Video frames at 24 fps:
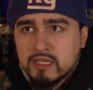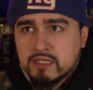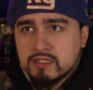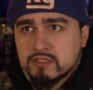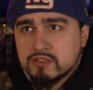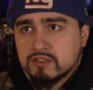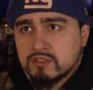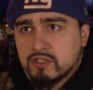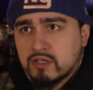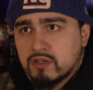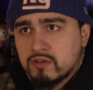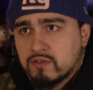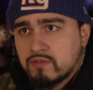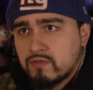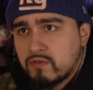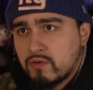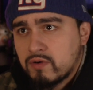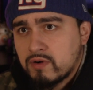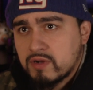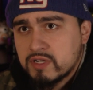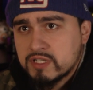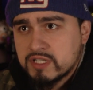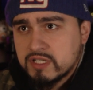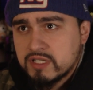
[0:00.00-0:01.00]
So
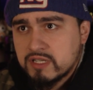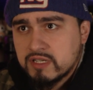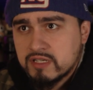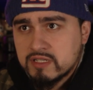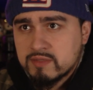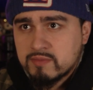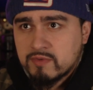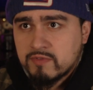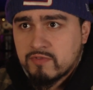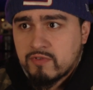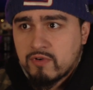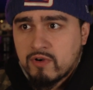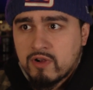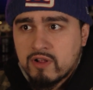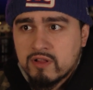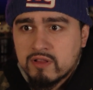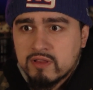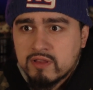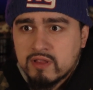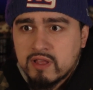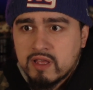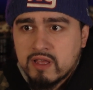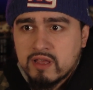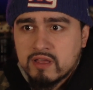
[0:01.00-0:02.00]
400 years before all
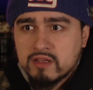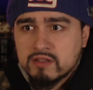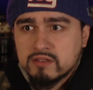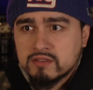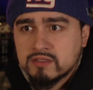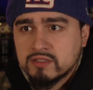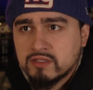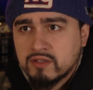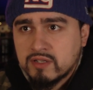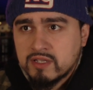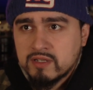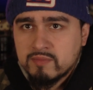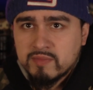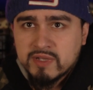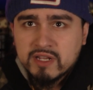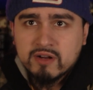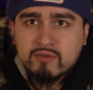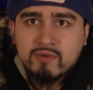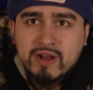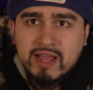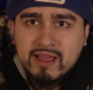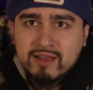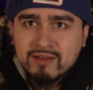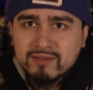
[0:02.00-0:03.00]
of that. So he'd be
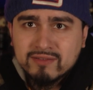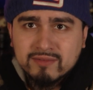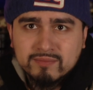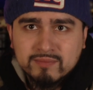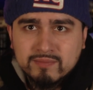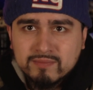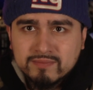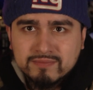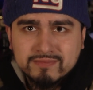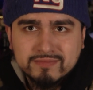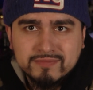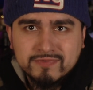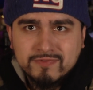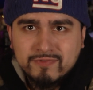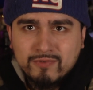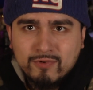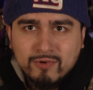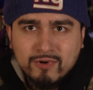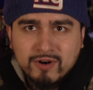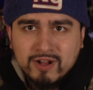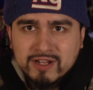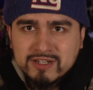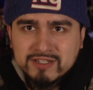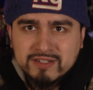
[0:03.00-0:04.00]
around
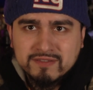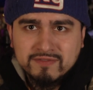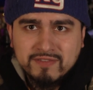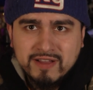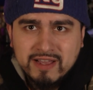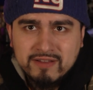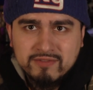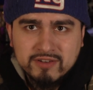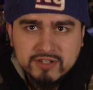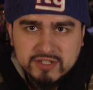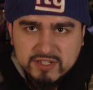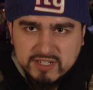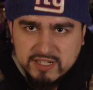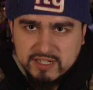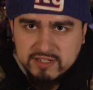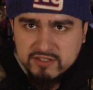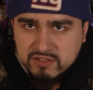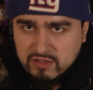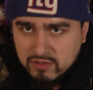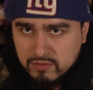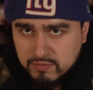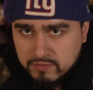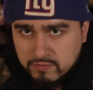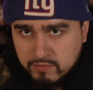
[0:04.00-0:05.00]
400, 500 years
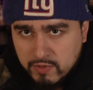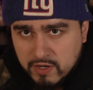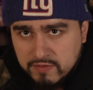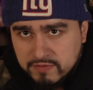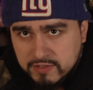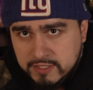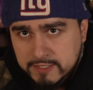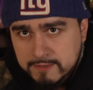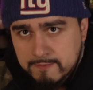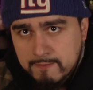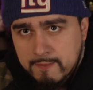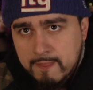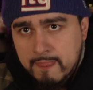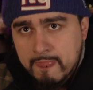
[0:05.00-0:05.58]
old, roughly,